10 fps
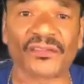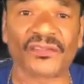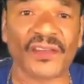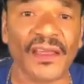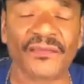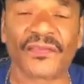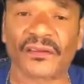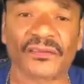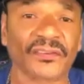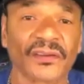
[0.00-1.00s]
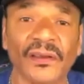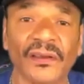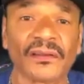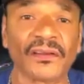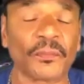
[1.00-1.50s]
to save this
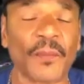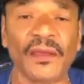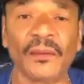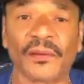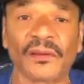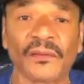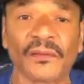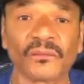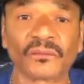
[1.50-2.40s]
baby.